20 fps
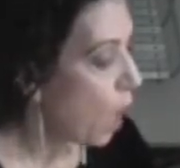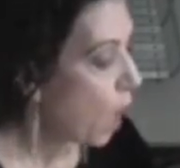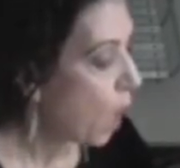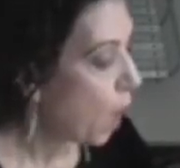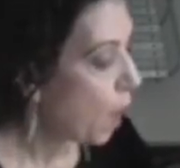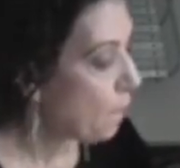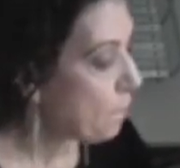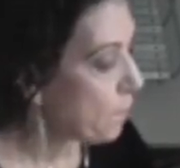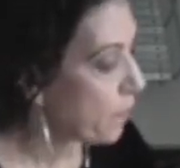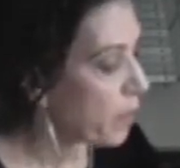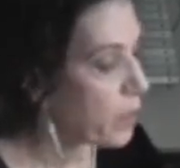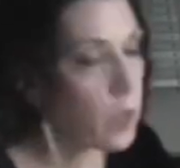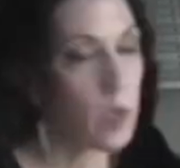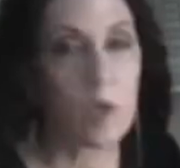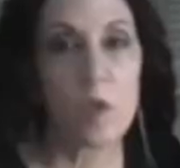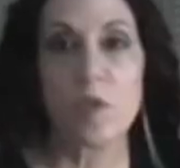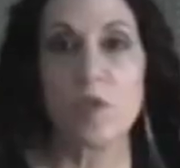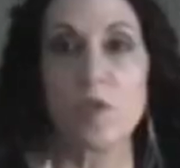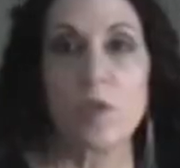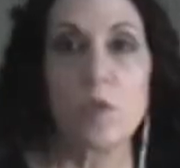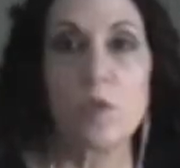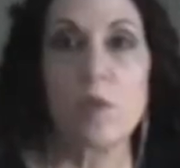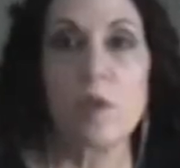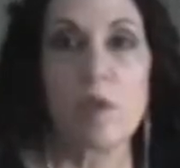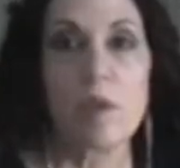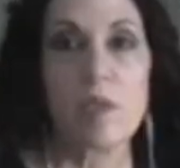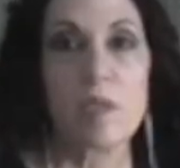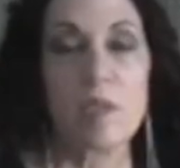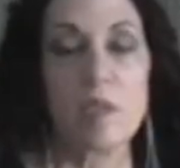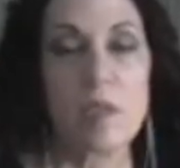But it also
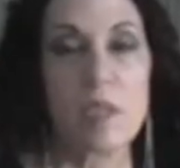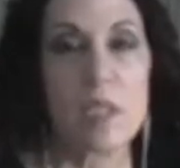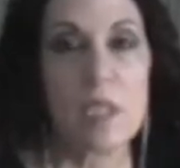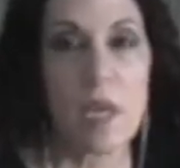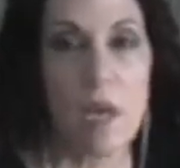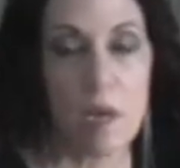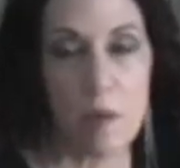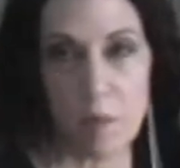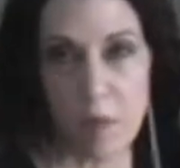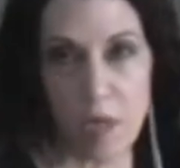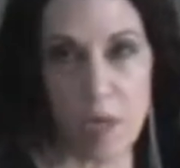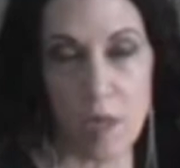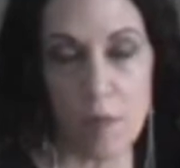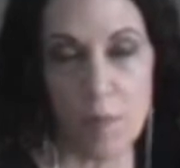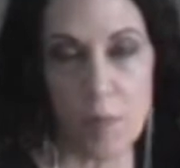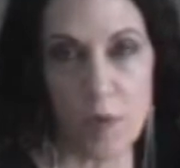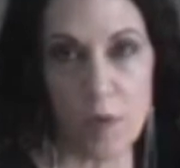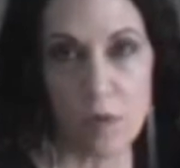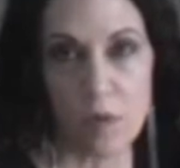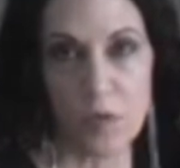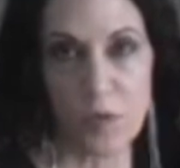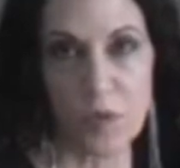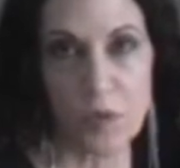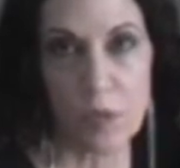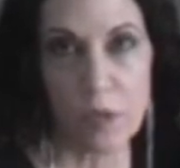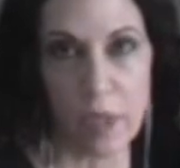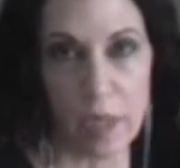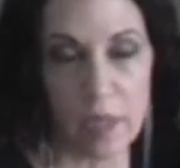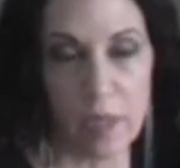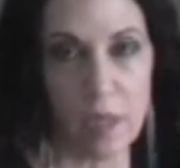works as a timekeeper
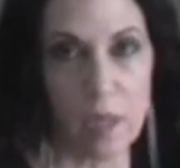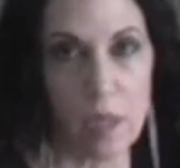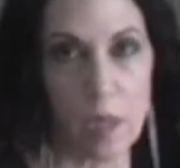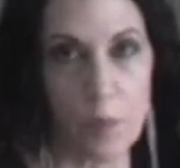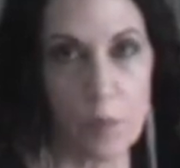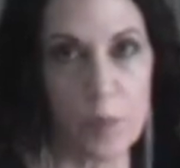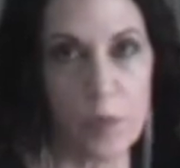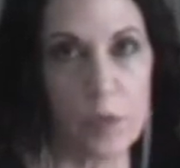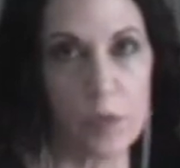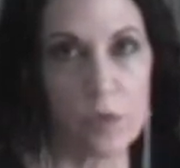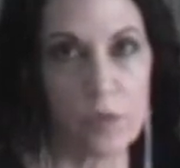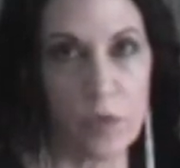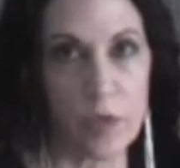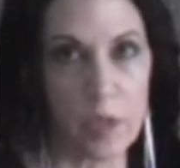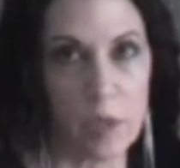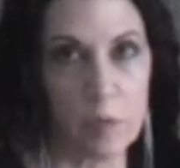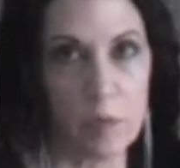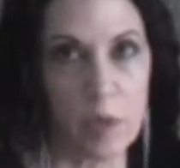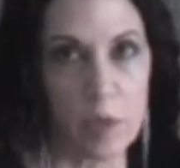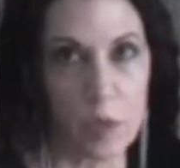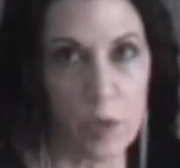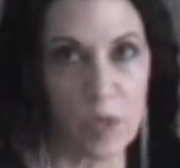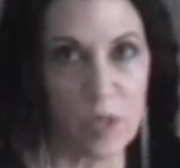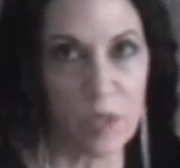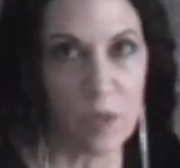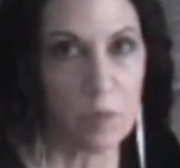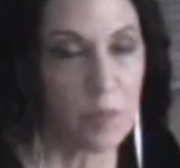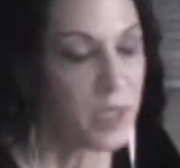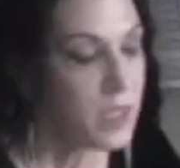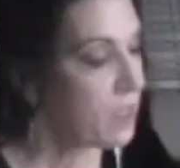for lighting up your real
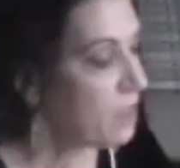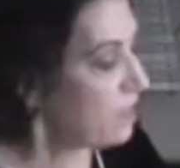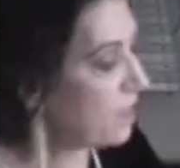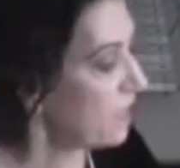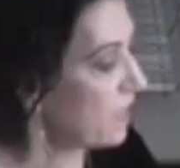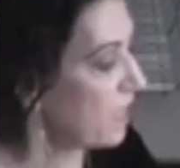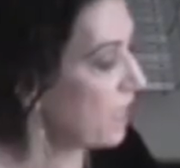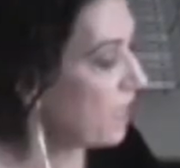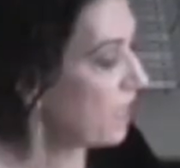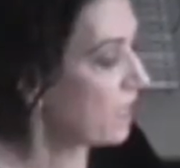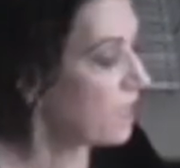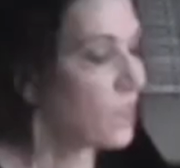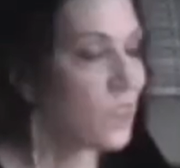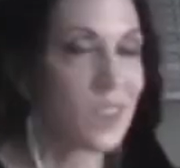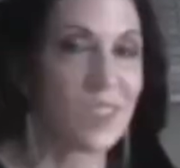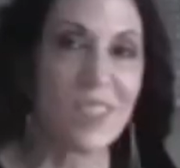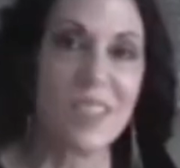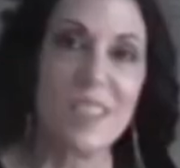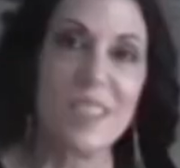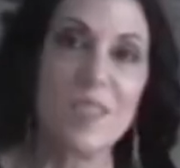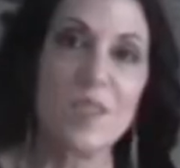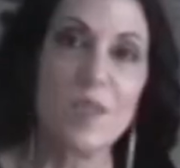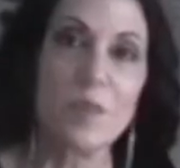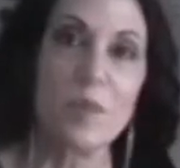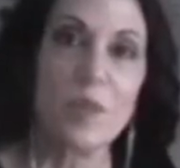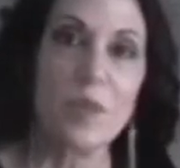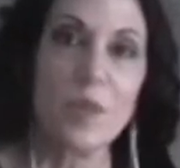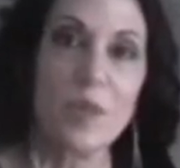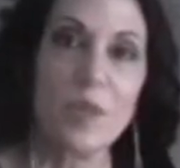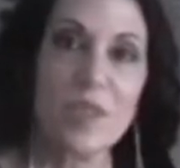menorah, because the candles on this
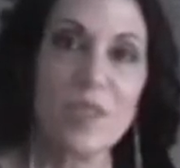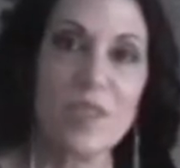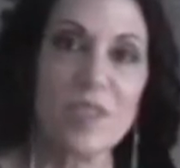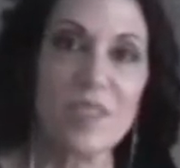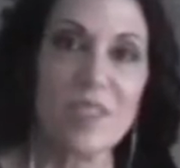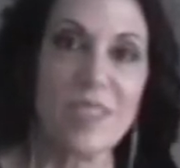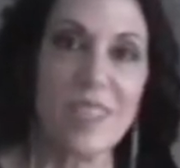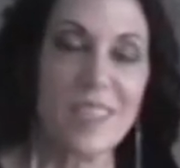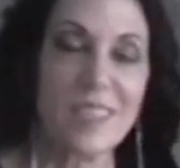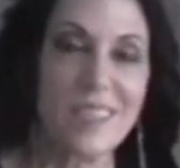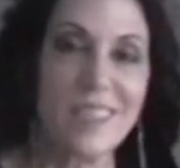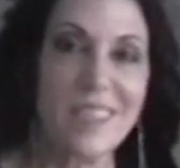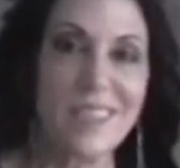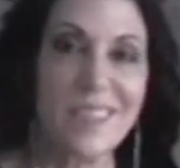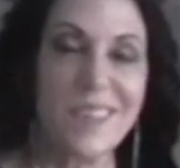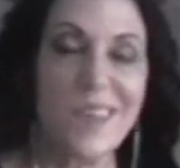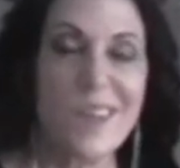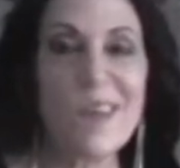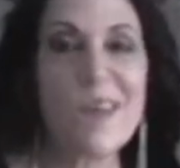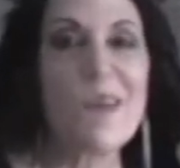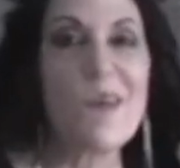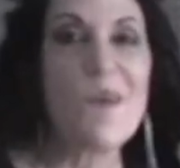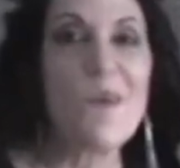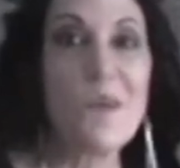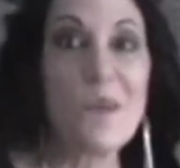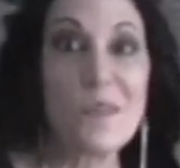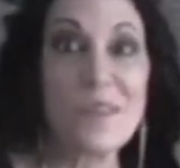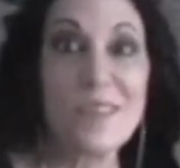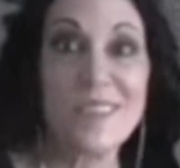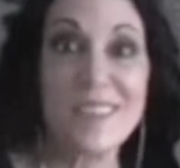menorah stay lit
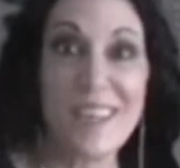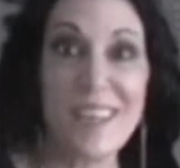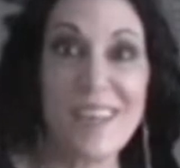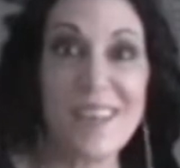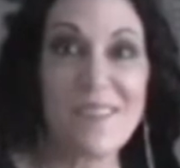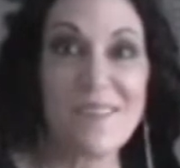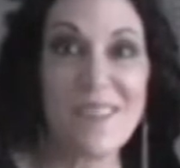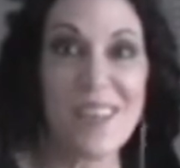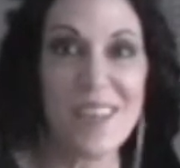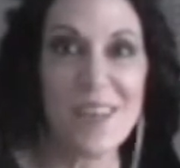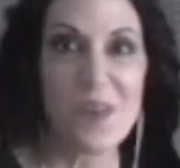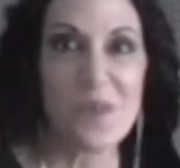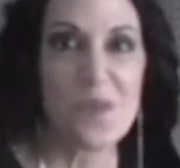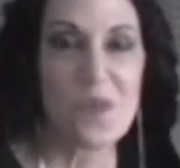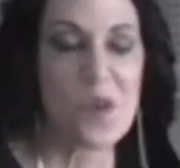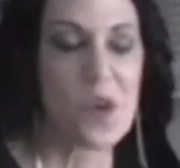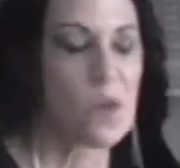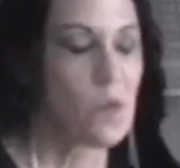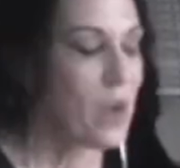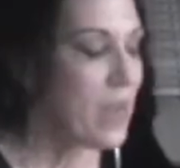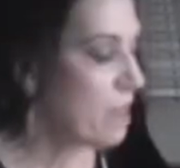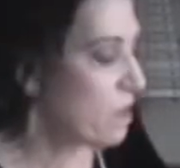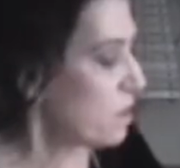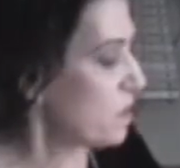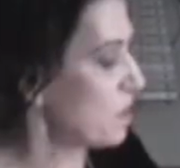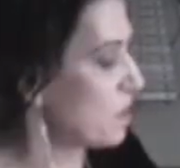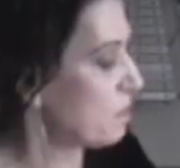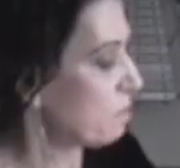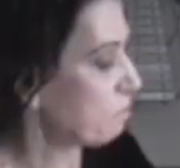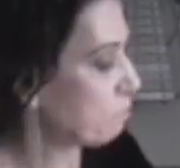all the time. They don't go
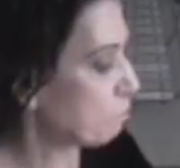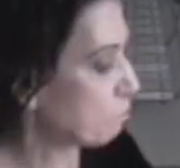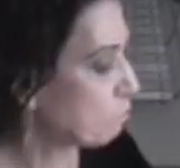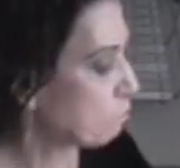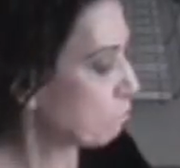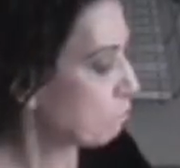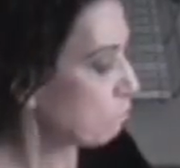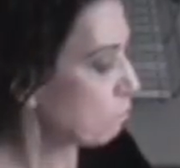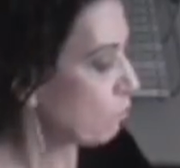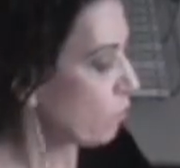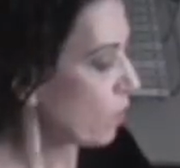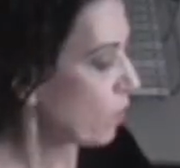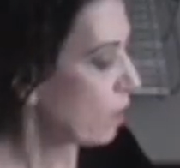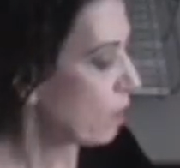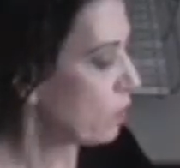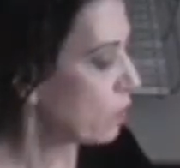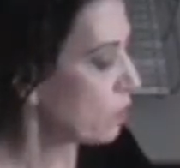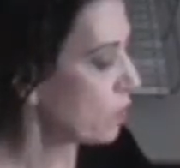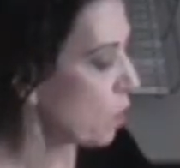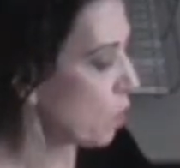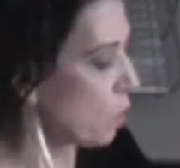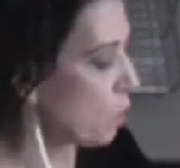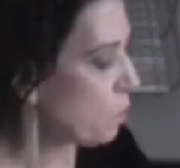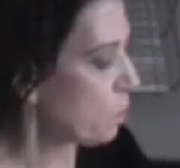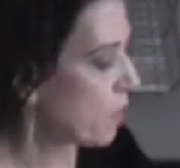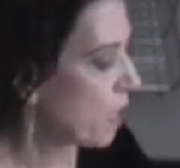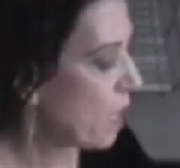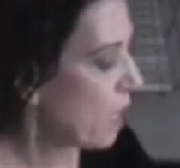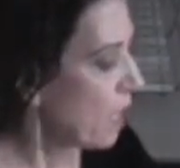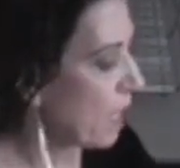out. So
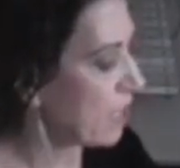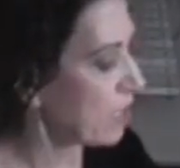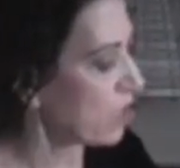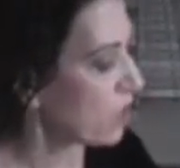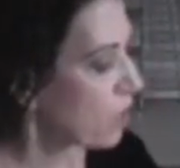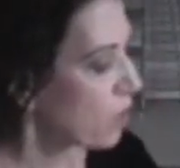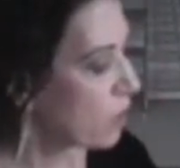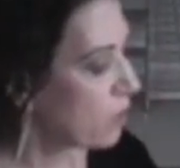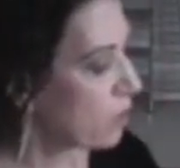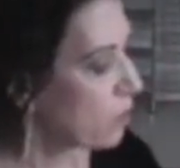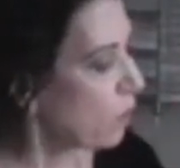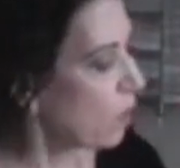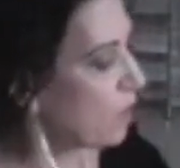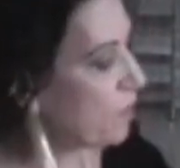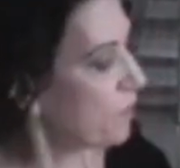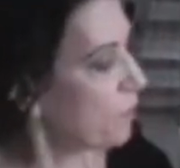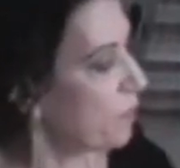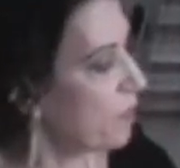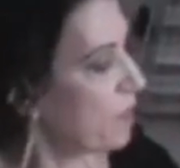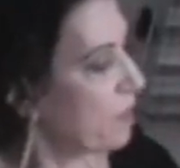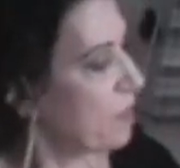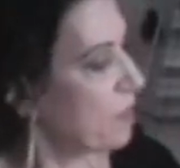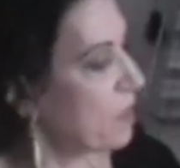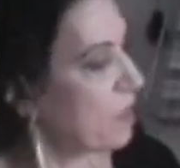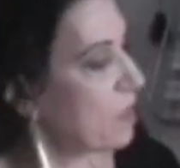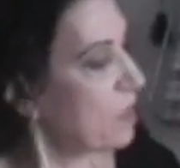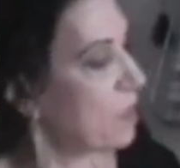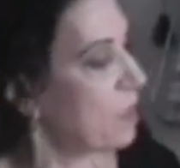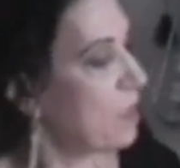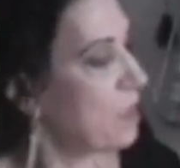I started off with this.